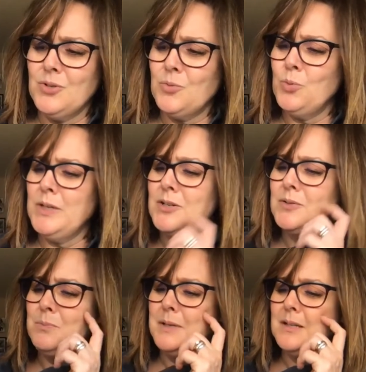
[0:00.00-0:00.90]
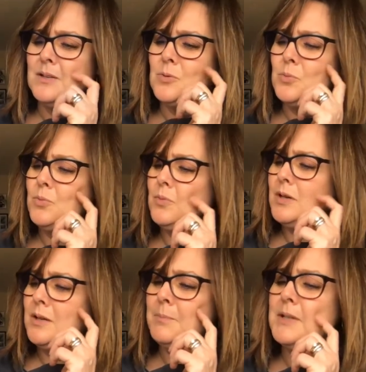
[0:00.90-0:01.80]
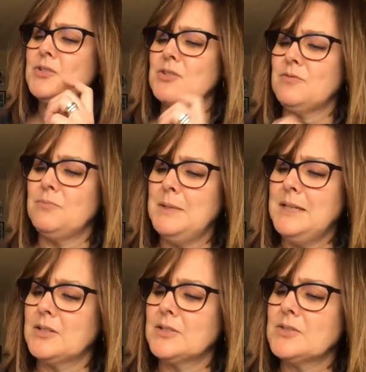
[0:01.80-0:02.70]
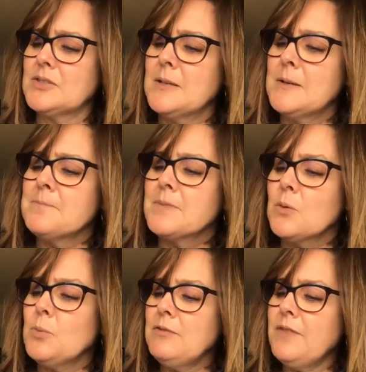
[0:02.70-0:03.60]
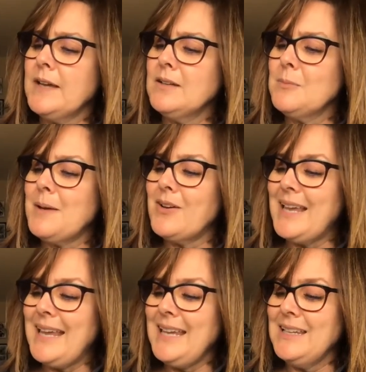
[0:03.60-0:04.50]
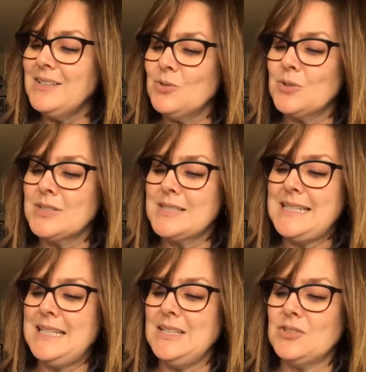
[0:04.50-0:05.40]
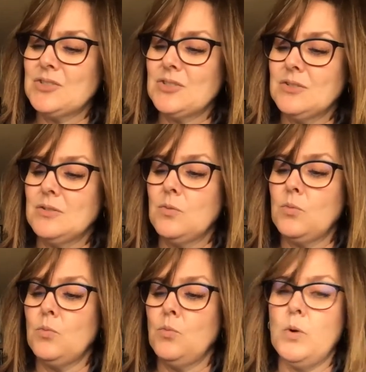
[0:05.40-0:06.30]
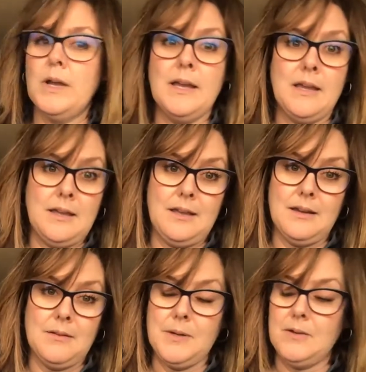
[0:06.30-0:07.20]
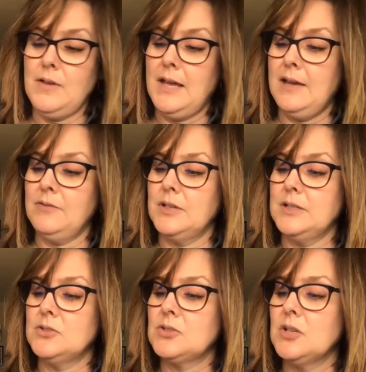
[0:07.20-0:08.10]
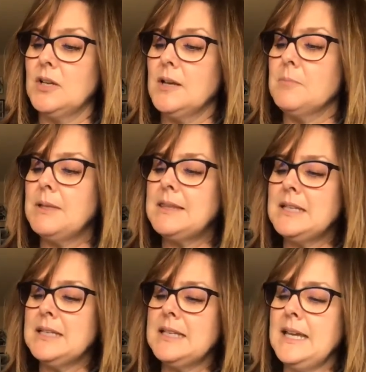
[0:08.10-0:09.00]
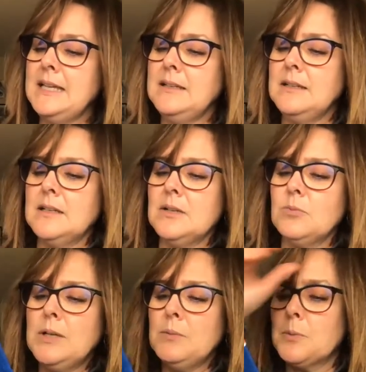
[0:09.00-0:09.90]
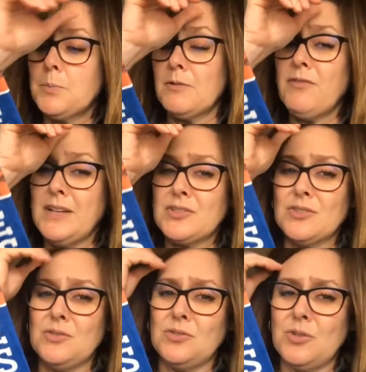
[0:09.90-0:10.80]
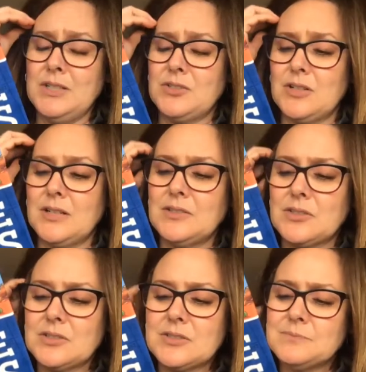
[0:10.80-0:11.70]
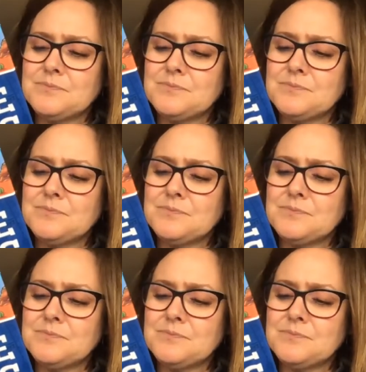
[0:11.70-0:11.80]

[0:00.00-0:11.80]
a bunch of mirrors. We found about 8 doors each, way above average. But then again, we were professional treasure hunters.